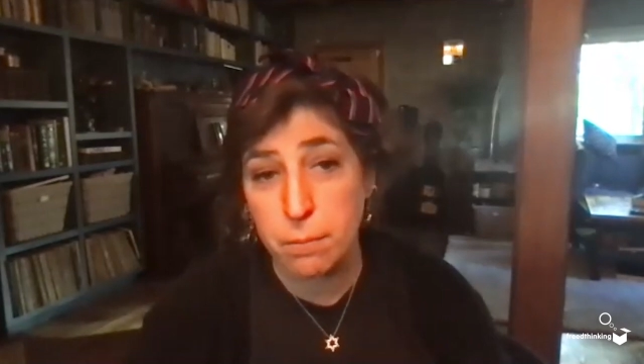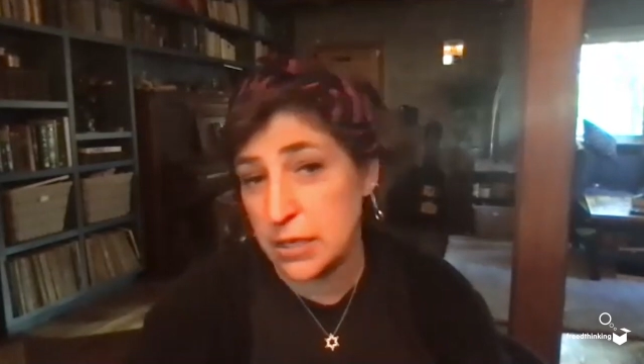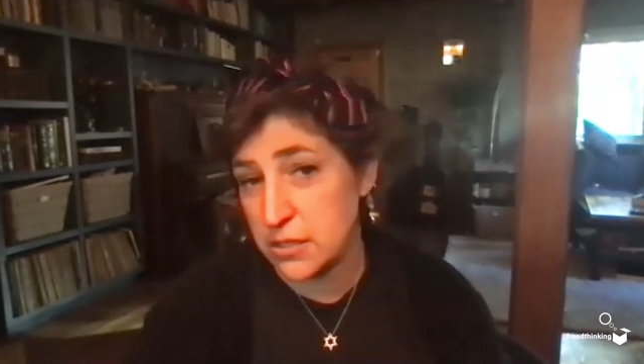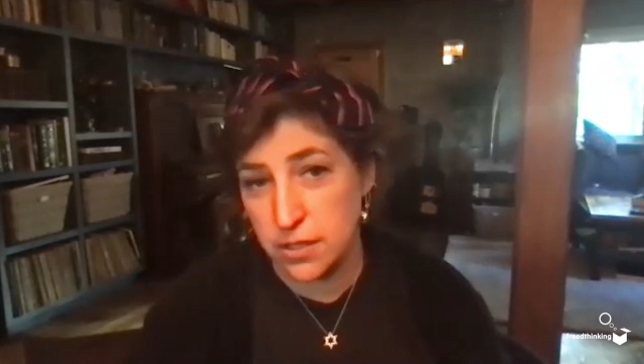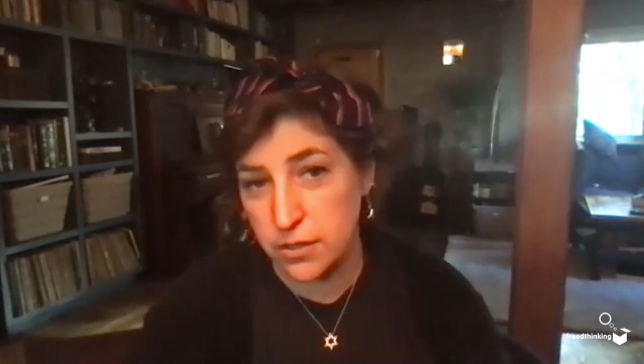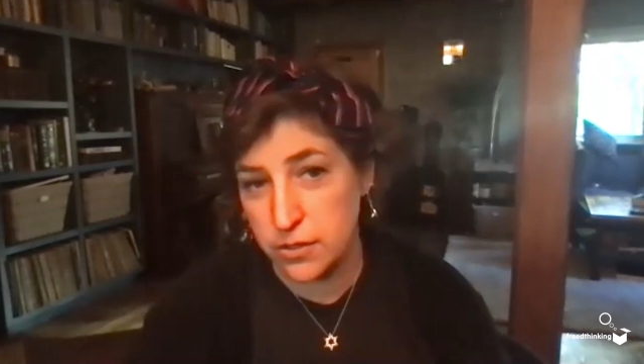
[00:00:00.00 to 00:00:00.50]

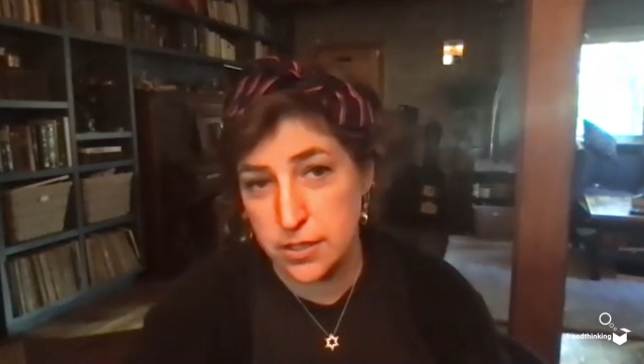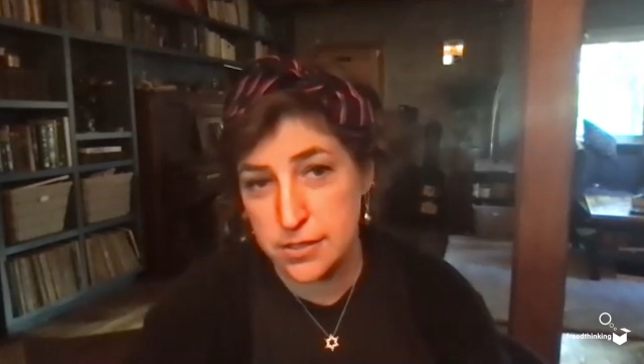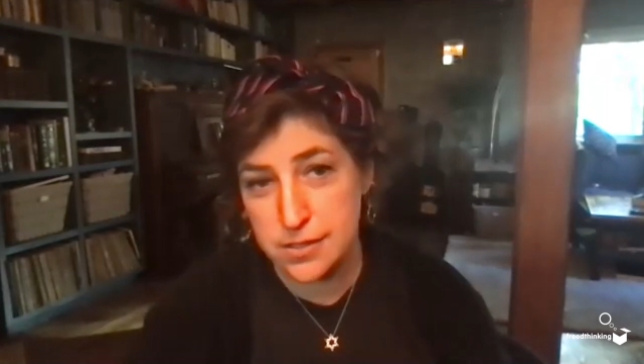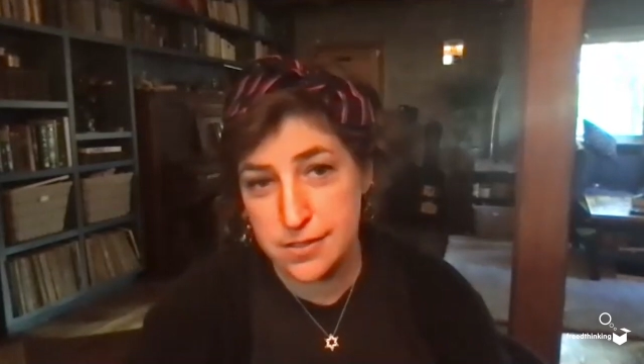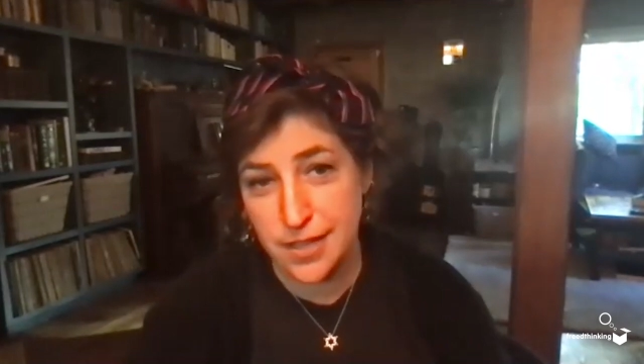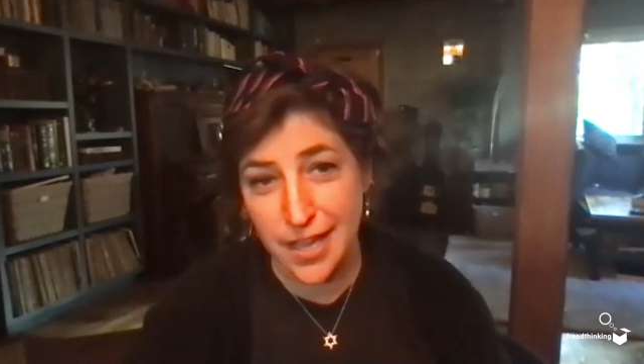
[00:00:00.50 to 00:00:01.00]
mental
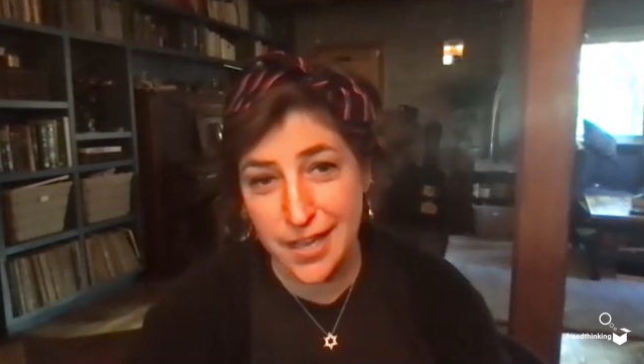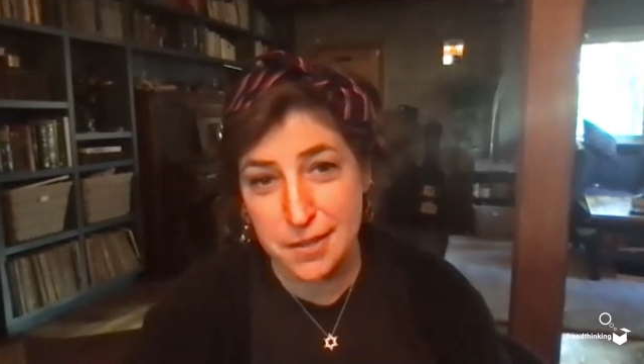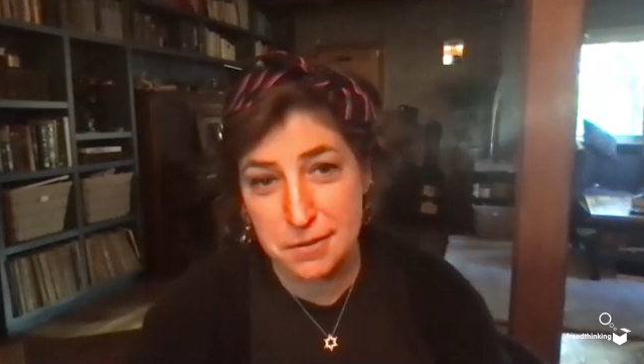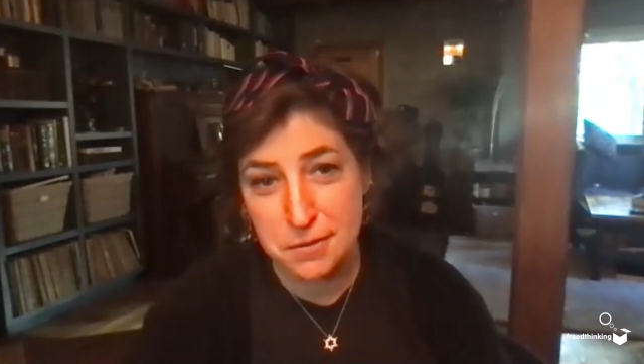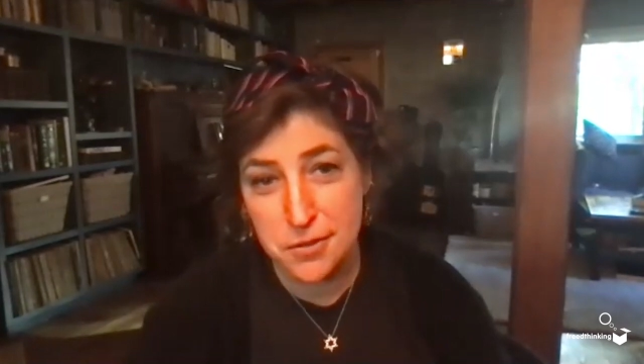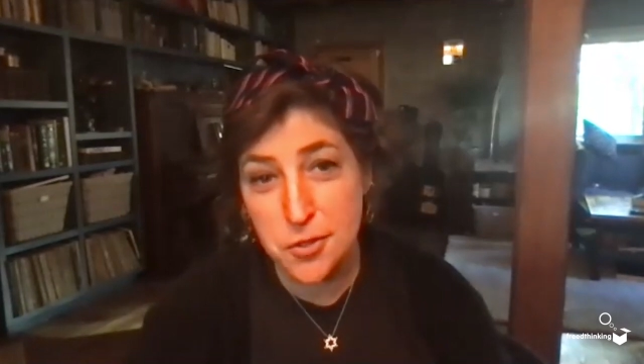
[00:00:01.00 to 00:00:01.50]
illness. Like
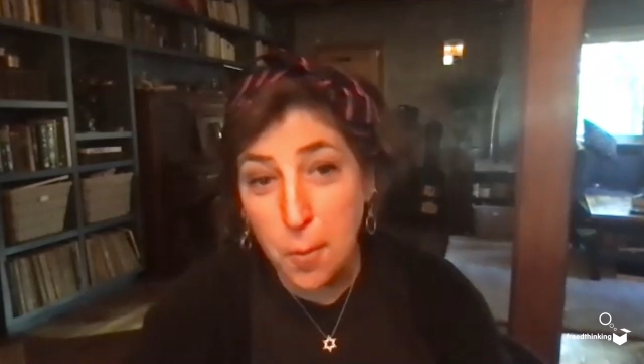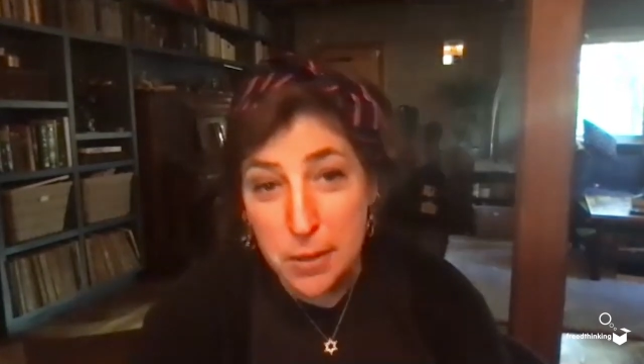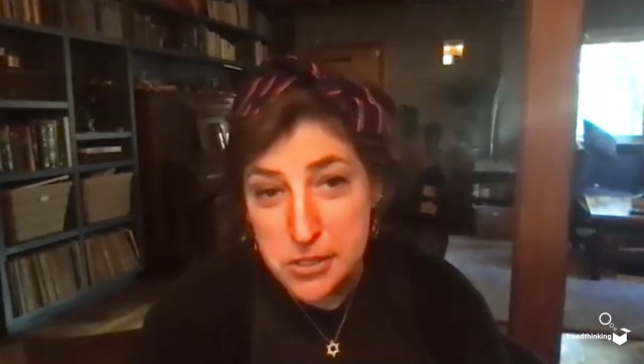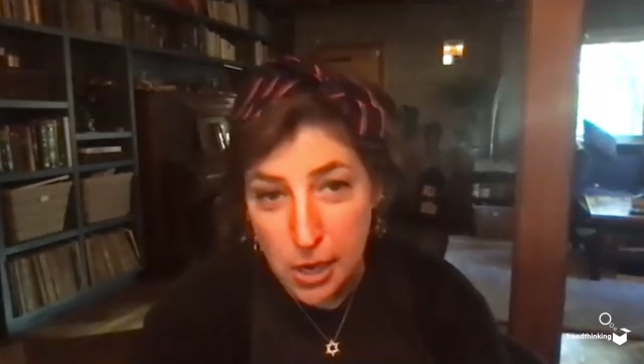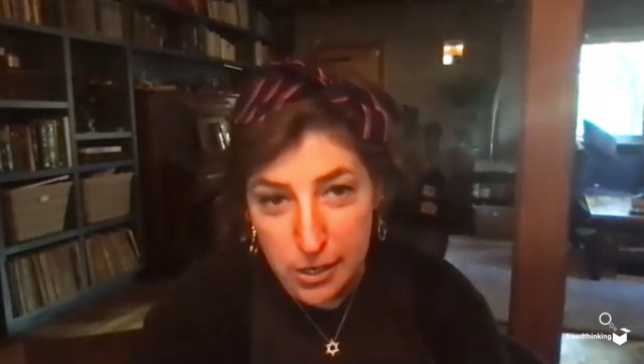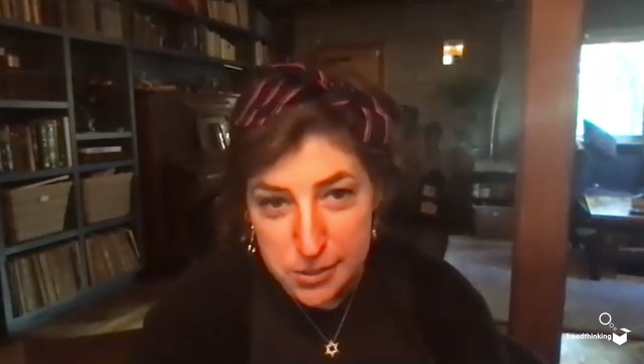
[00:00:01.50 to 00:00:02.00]

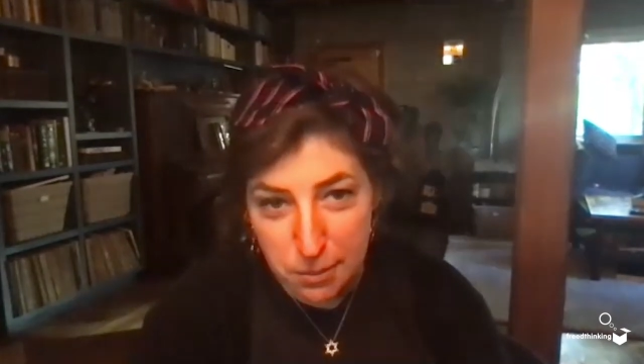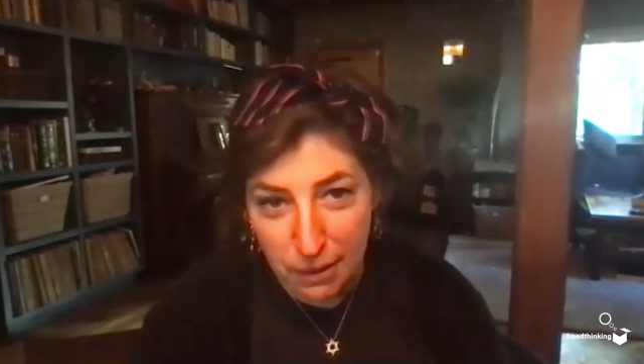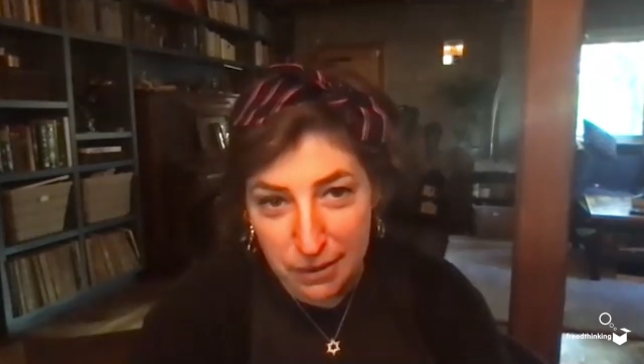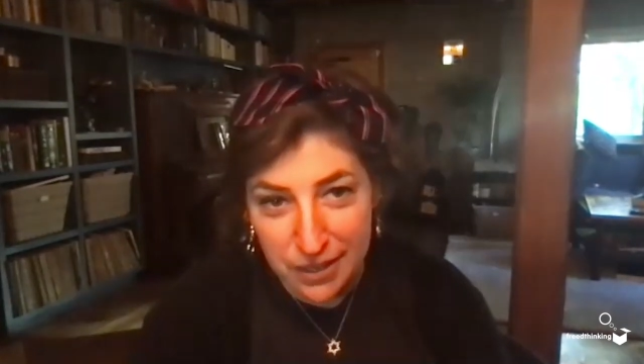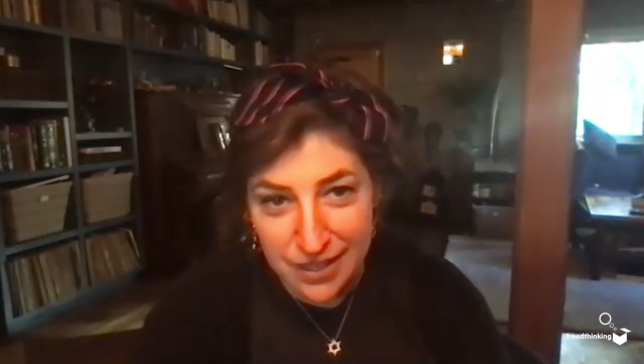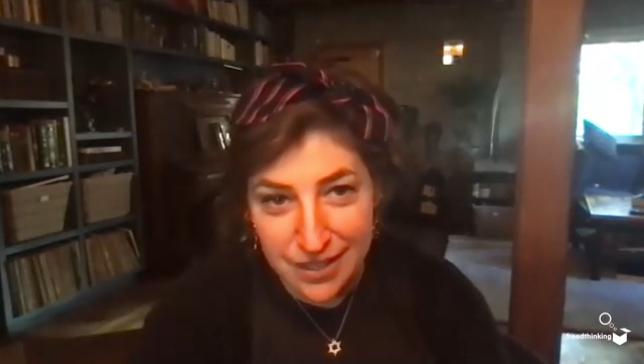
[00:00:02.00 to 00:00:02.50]
nobody talked about it.